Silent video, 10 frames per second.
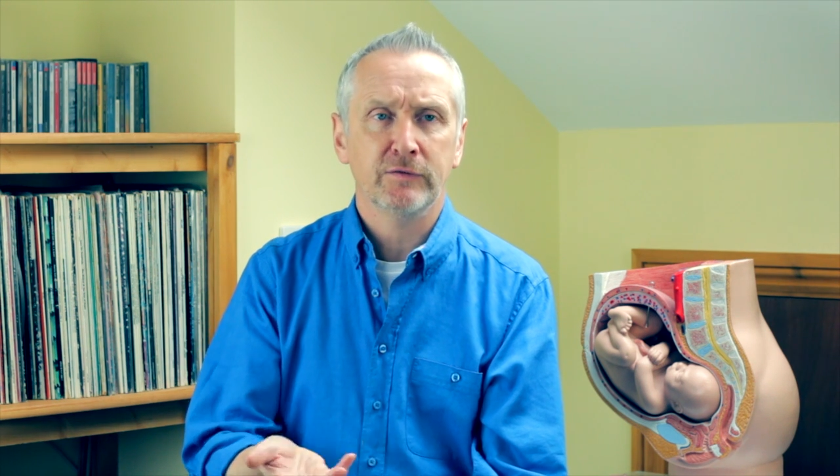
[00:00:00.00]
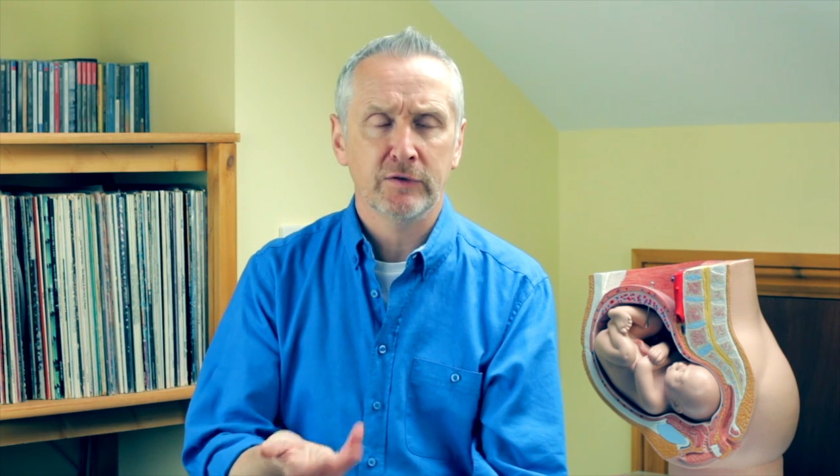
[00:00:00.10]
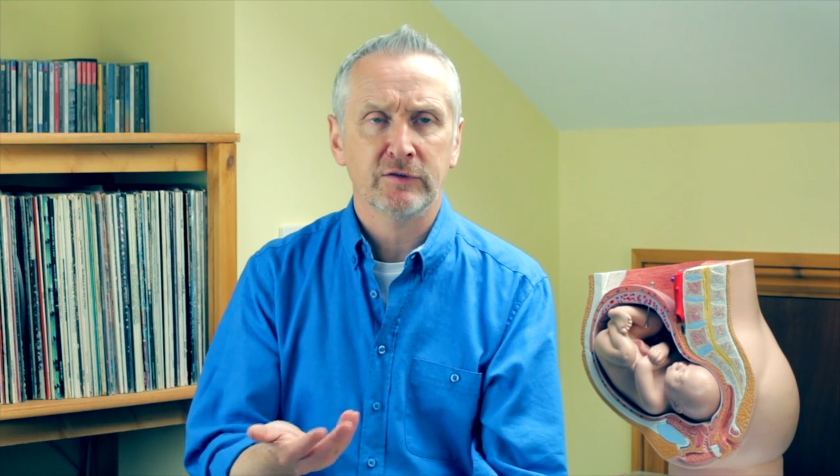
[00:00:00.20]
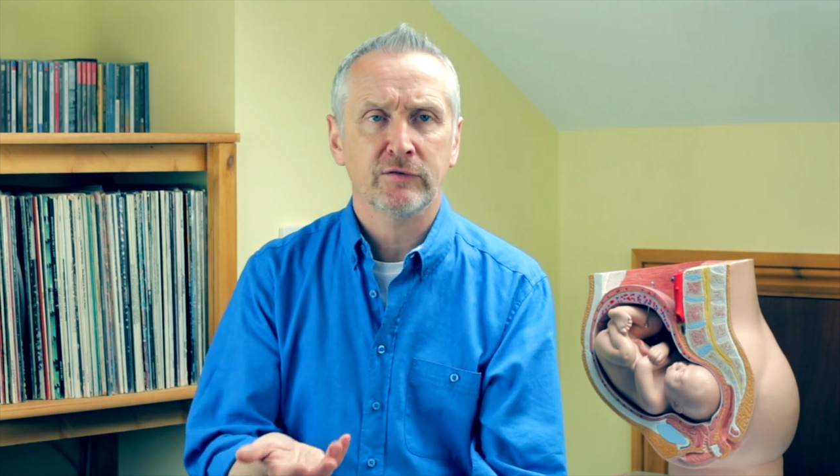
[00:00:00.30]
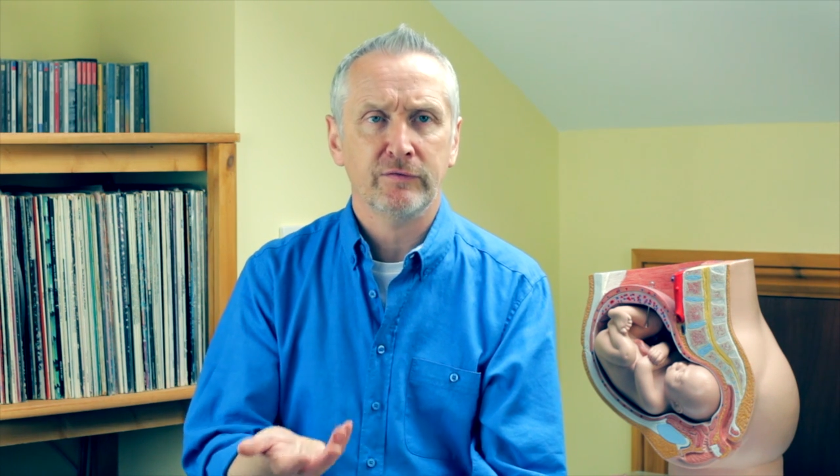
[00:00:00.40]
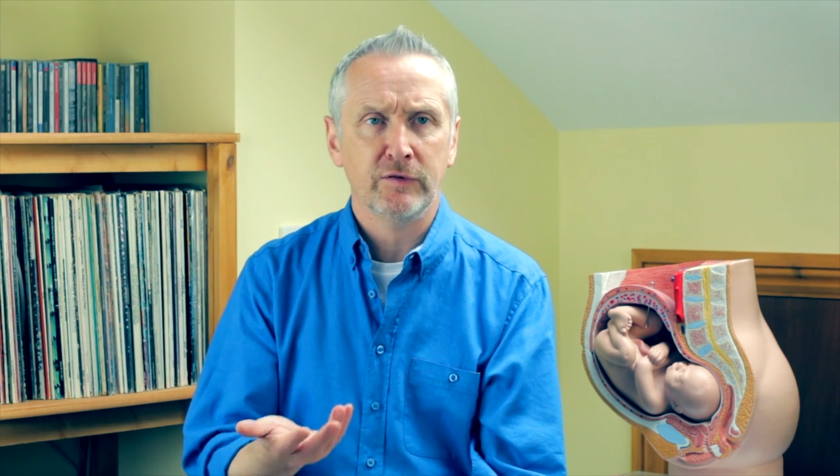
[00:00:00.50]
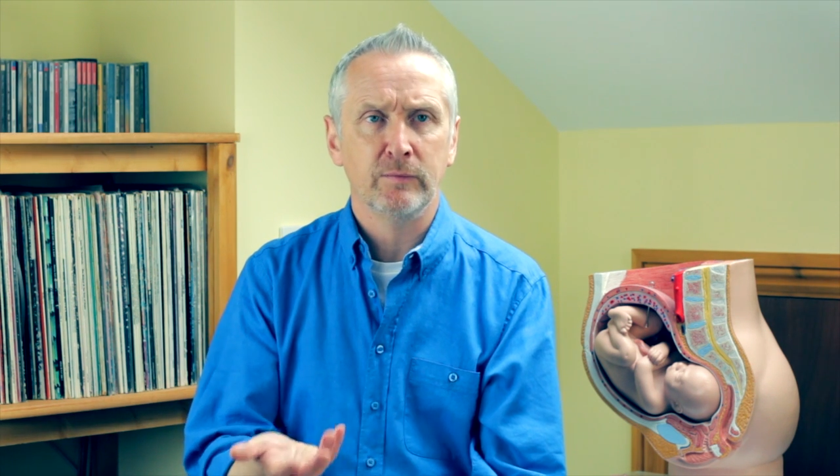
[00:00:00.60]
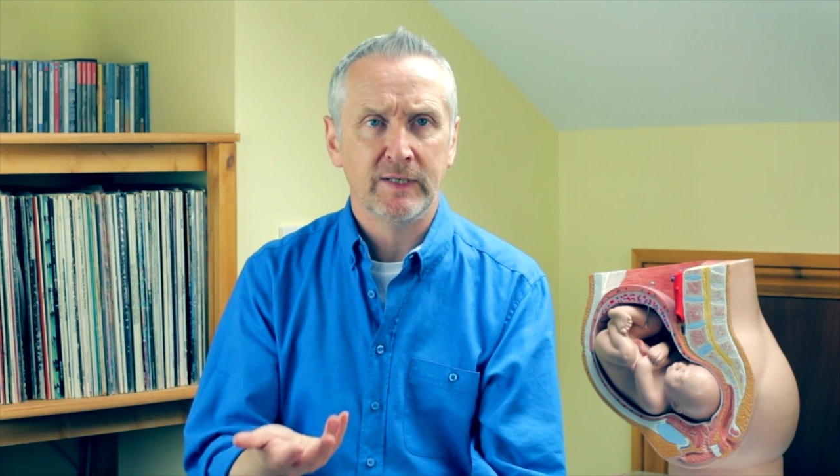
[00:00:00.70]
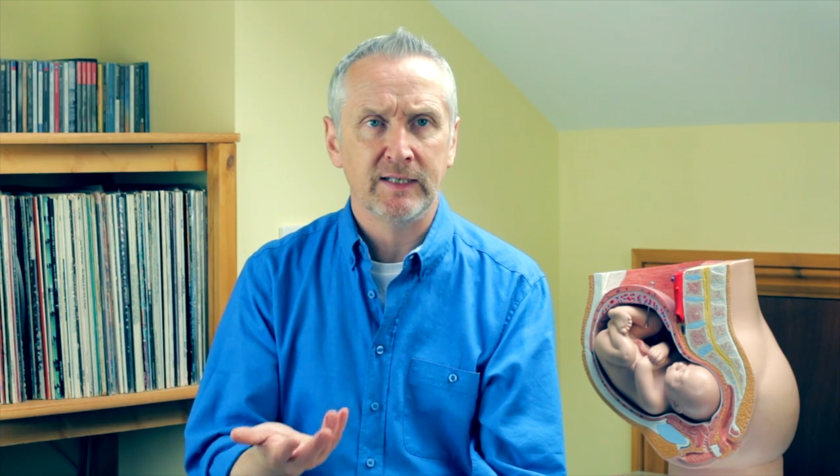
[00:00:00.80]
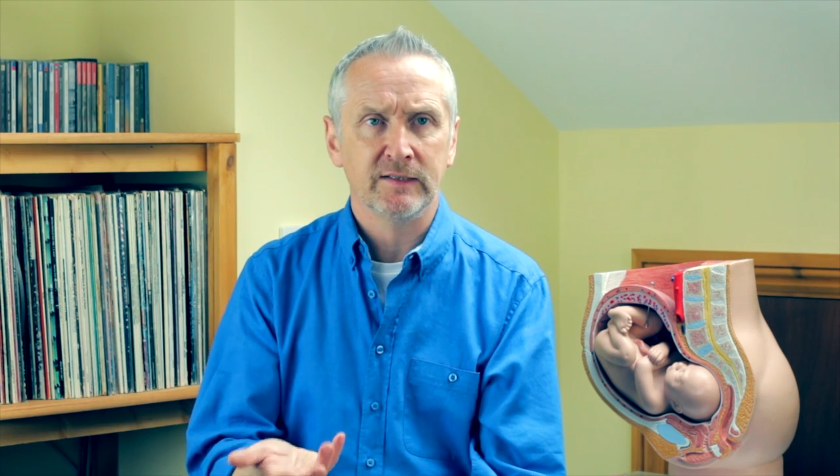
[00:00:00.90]
first
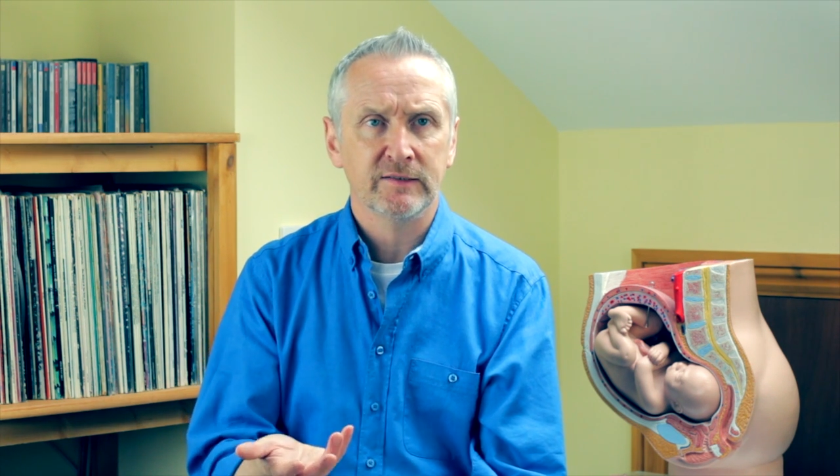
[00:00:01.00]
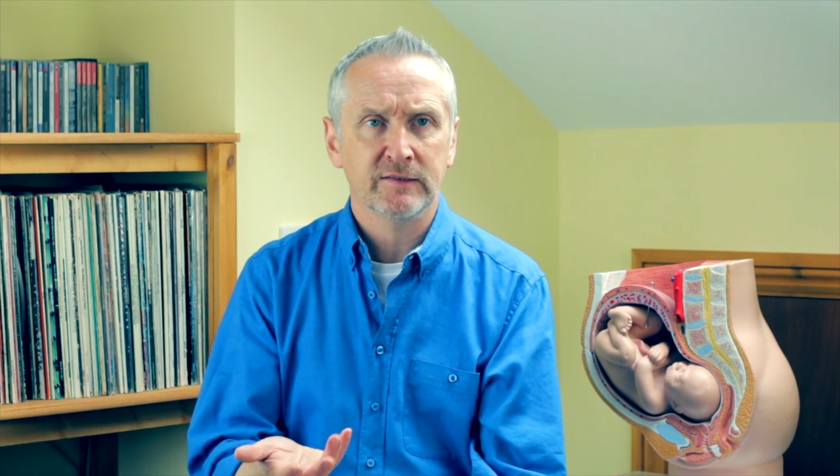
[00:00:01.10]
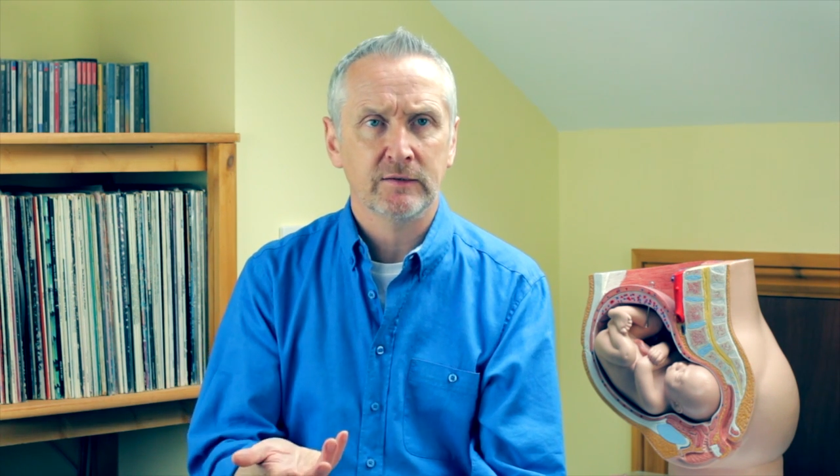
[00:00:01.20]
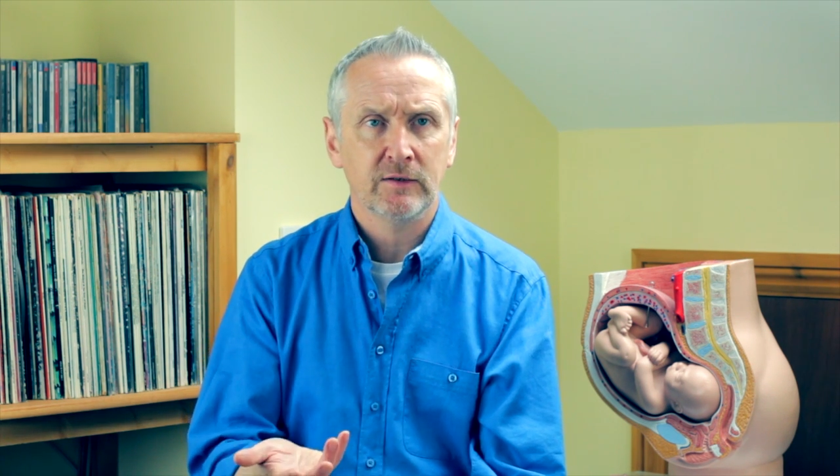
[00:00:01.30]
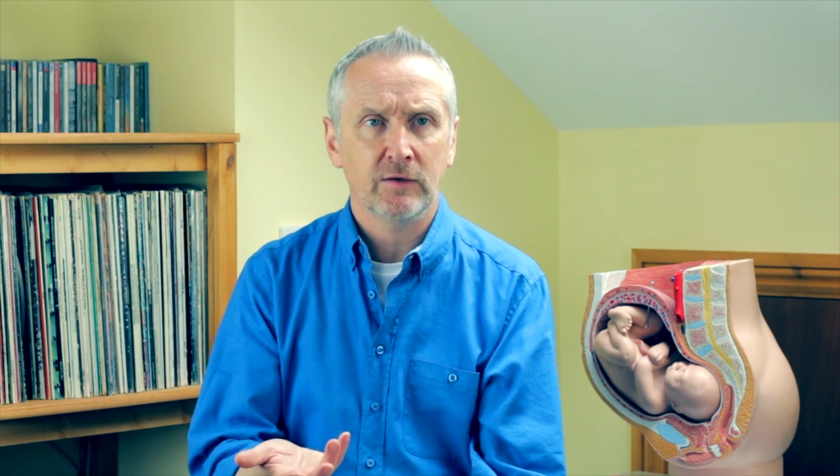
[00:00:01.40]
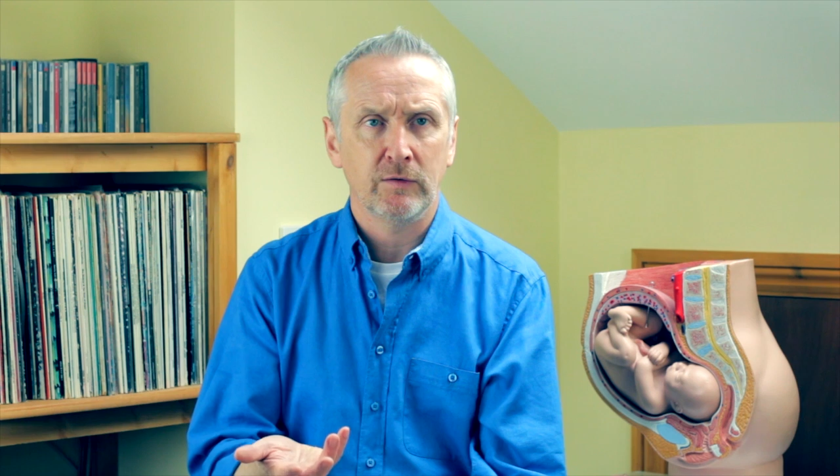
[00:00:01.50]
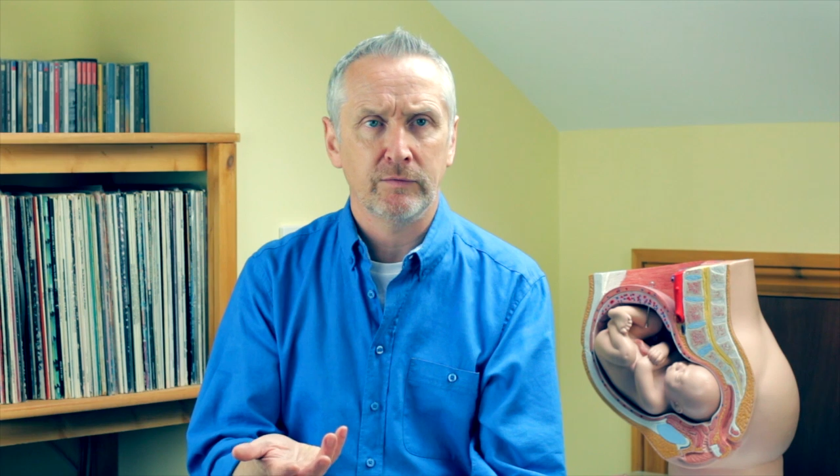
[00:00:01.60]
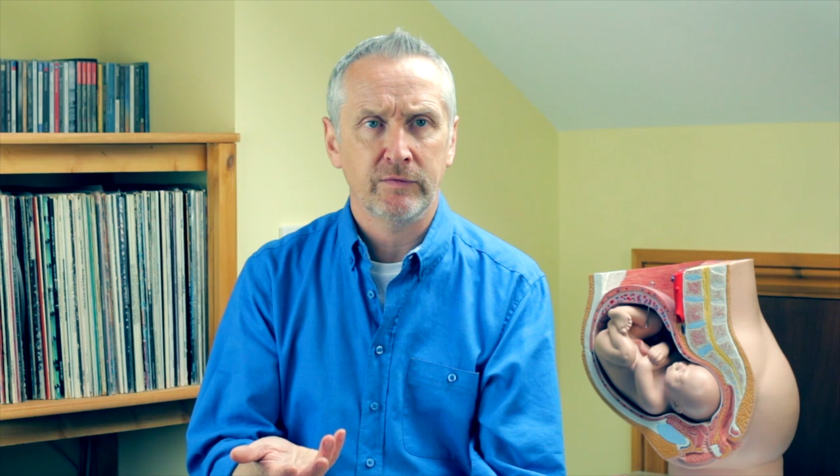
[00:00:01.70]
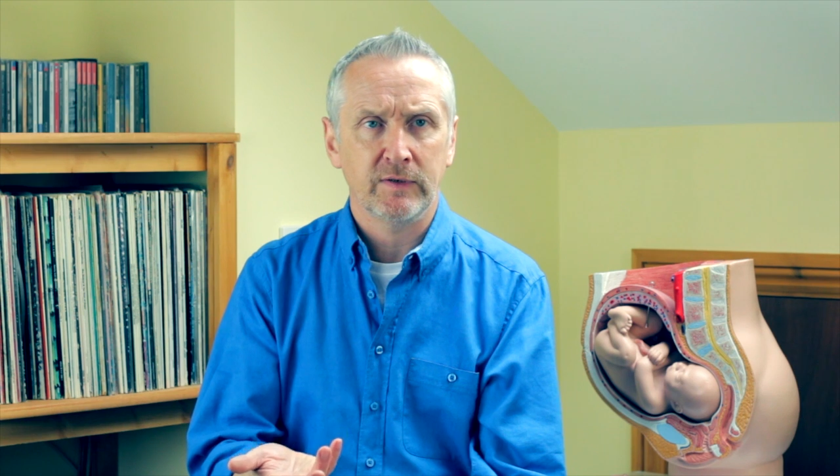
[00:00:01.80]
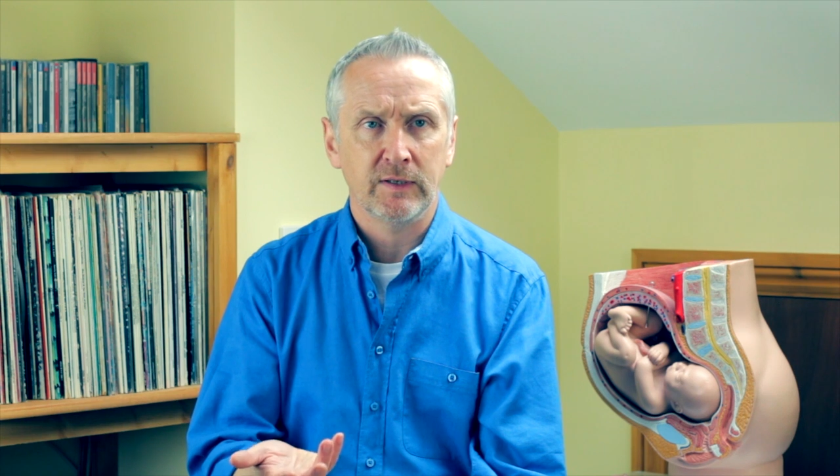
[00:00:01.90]
few minutes
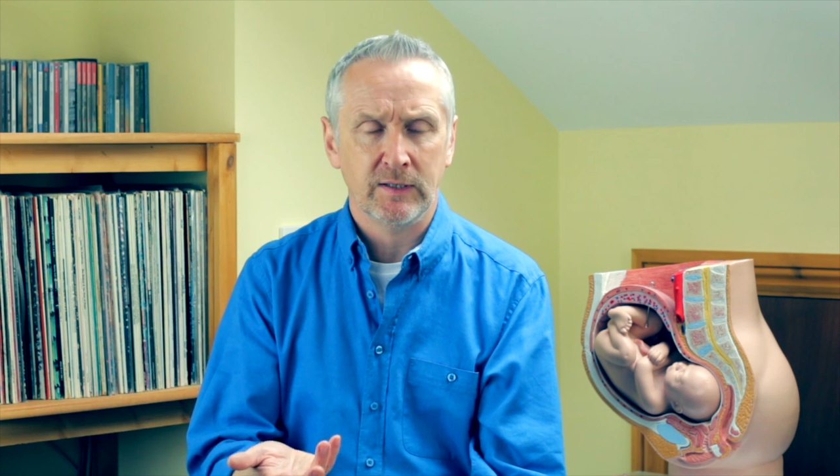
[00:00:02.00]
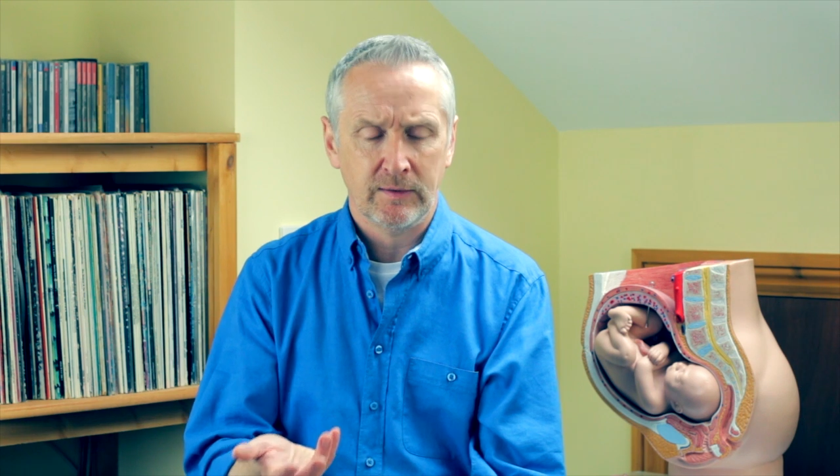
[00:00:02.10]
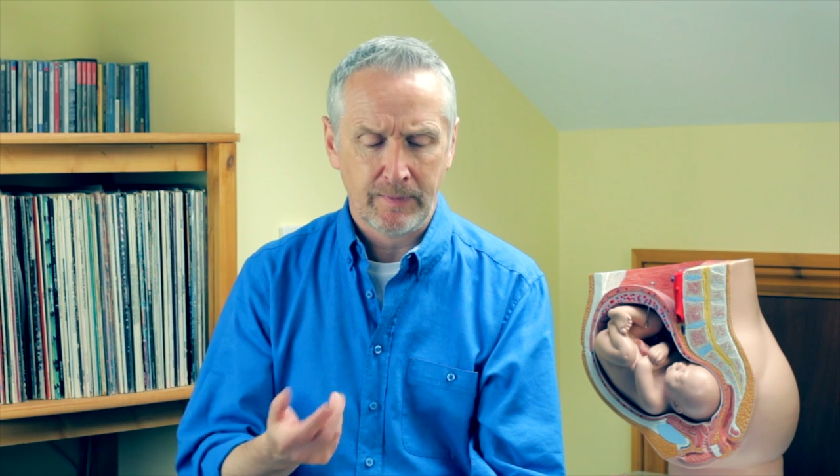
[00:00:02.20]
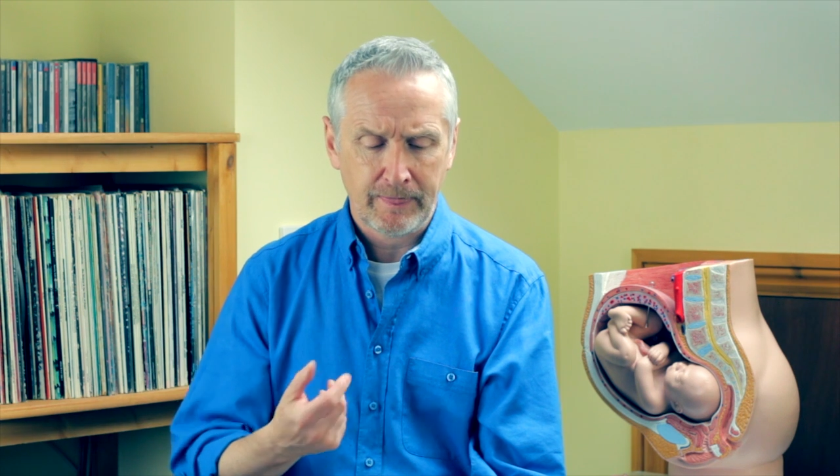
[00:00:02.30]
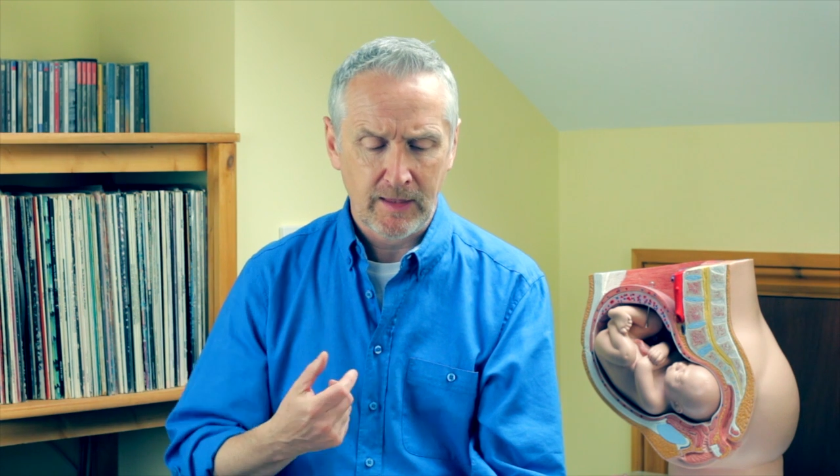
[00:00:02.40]
of the